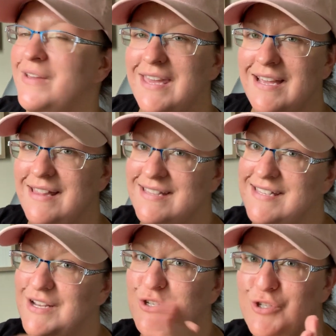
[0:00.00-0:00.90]
a kid that's
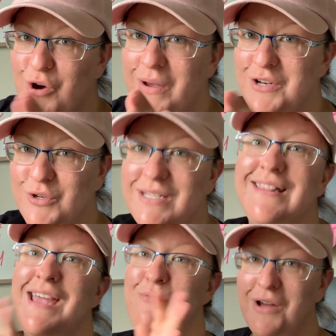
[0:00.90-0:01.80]
like so
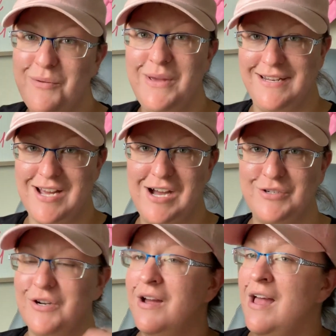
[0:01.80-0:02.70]
interested, they want to be a
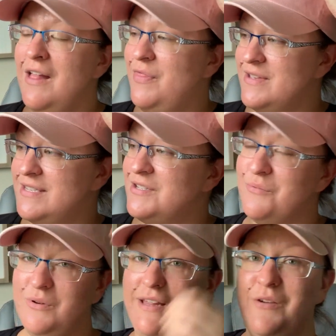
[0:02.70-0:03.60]
doctor, this is a
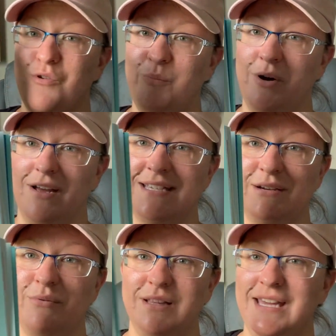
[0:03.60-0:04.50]
really cool book because
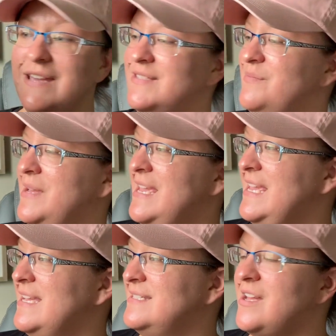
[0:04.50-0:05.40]
it really gives them a
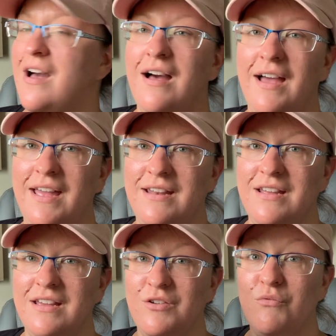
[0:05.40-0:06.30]

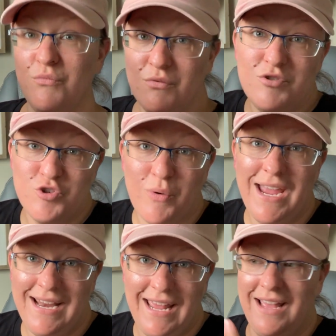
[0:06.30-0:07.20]
hands-on
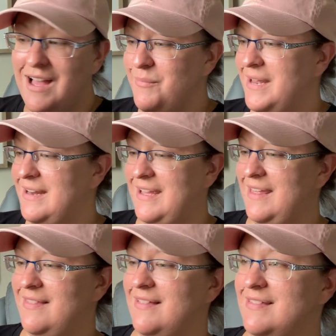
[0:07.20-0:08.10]
training. I mean,
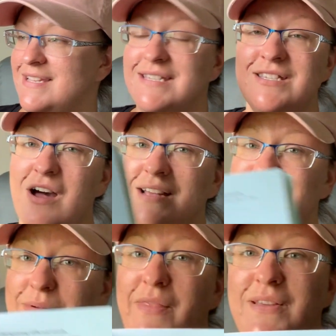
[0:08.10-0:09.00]
this is
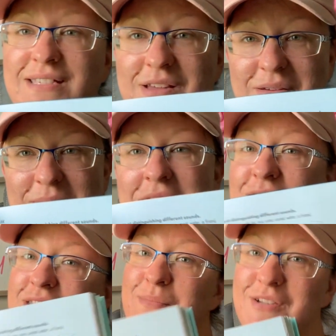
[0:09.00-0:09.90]
awesome. I think
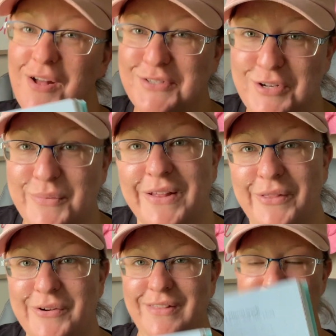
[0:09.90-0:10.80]
some adults can really
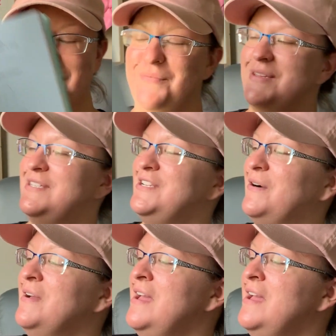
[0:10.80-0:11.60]
learn a lot from this too.